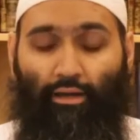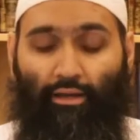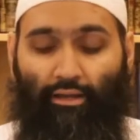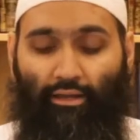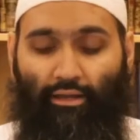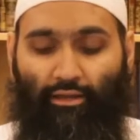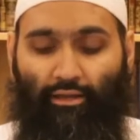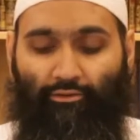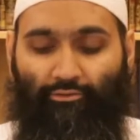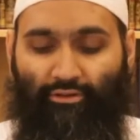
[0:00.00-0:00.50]

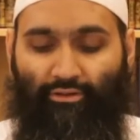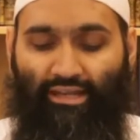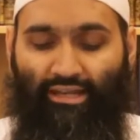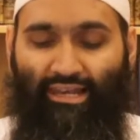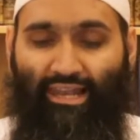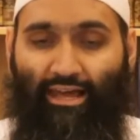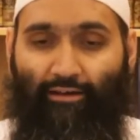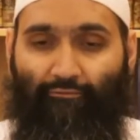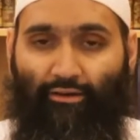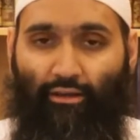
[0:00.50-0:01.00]
is a
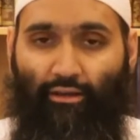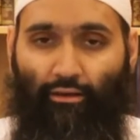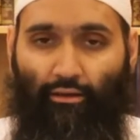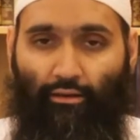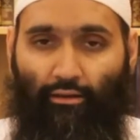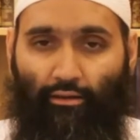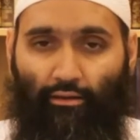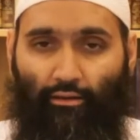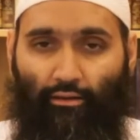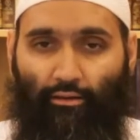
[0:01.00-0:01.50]
level,
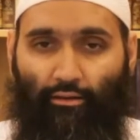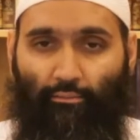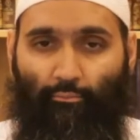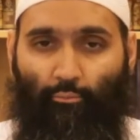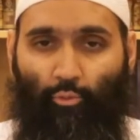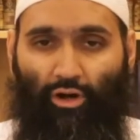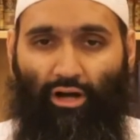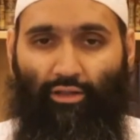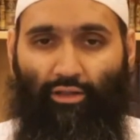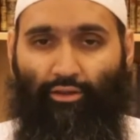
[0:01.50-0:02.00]

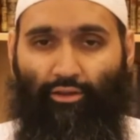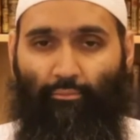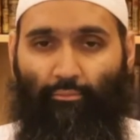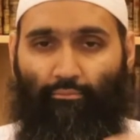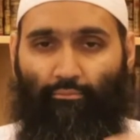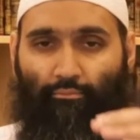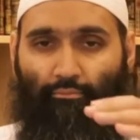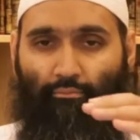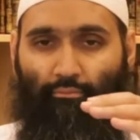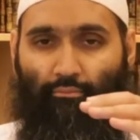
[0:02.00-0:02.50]

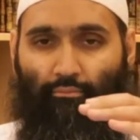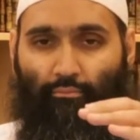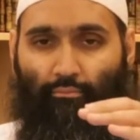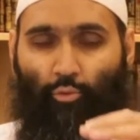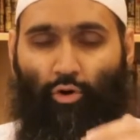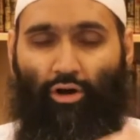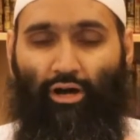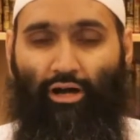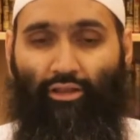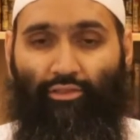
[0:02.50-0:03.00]

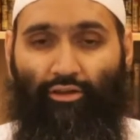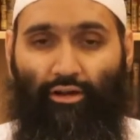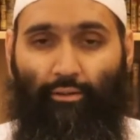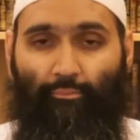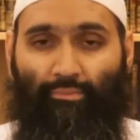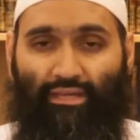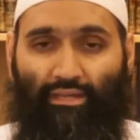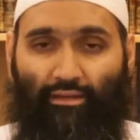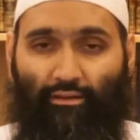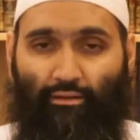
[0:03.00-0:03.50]

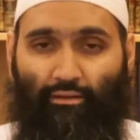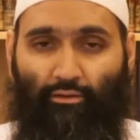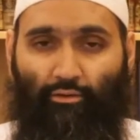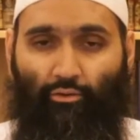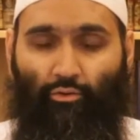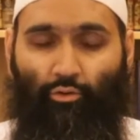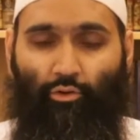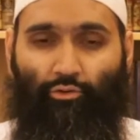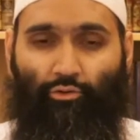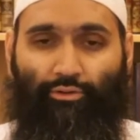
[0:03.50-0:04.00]
Mukhadrameen,
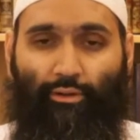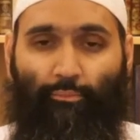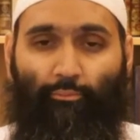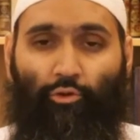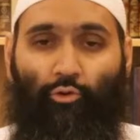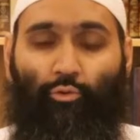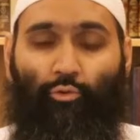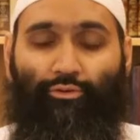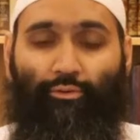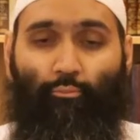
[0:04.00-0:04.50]
or
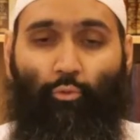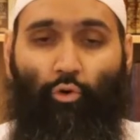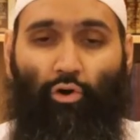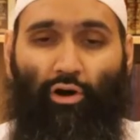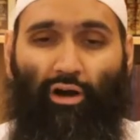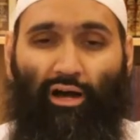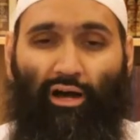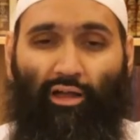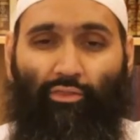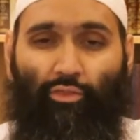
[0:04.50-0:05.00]
someone who is a
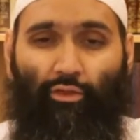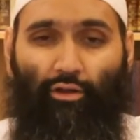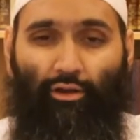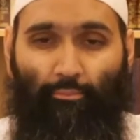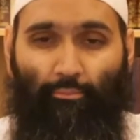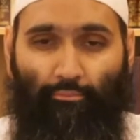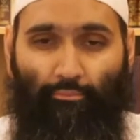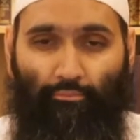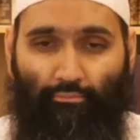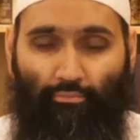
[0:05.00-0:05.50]

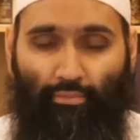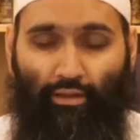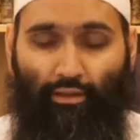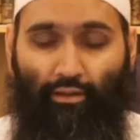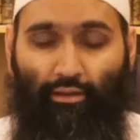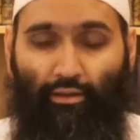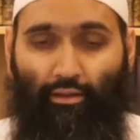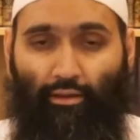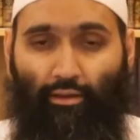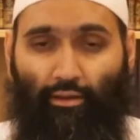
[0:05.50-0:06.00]
Mukhadram,
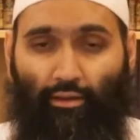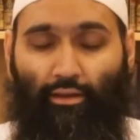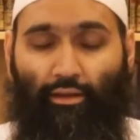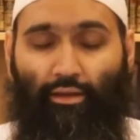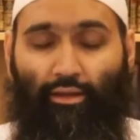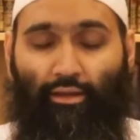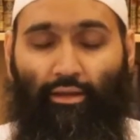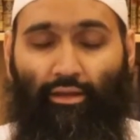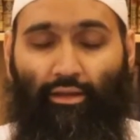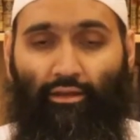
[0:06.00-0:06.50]

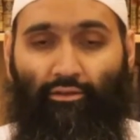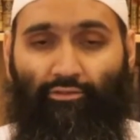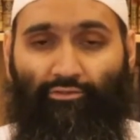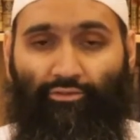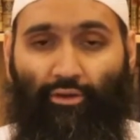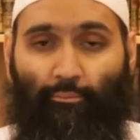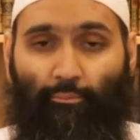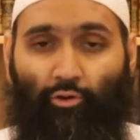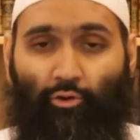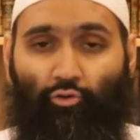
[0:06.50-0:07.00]
is
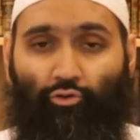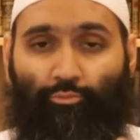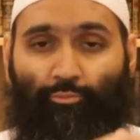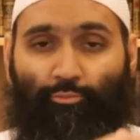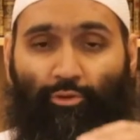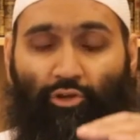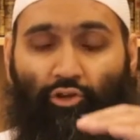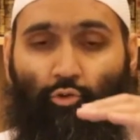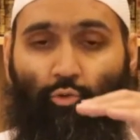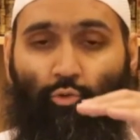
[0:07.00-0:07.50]
someone who's
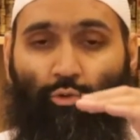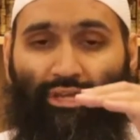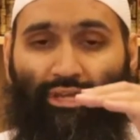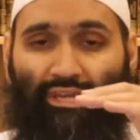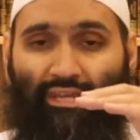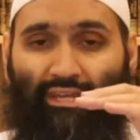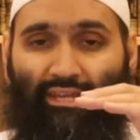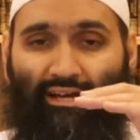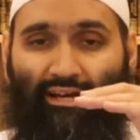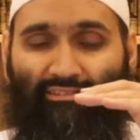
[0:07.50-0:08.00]

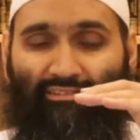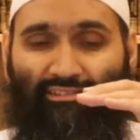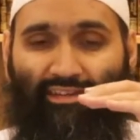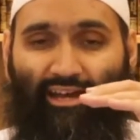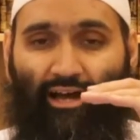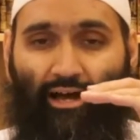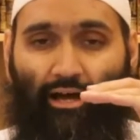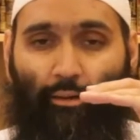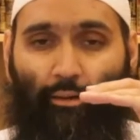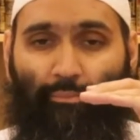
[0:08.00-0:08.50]
between a
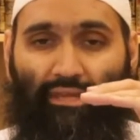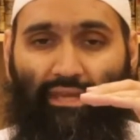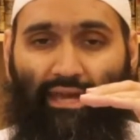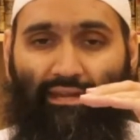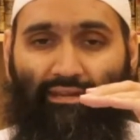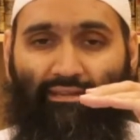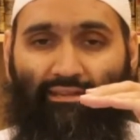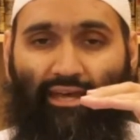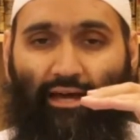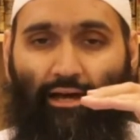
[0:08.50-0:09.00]
Sahabi
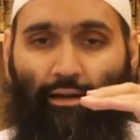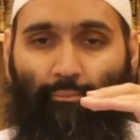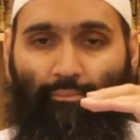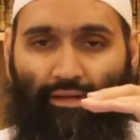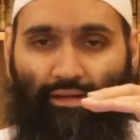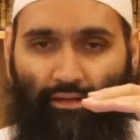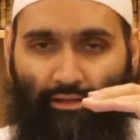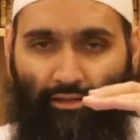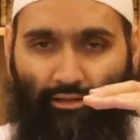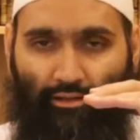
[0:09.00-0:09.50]
and a
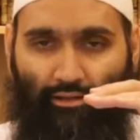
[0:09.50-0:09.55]
Tabi'i.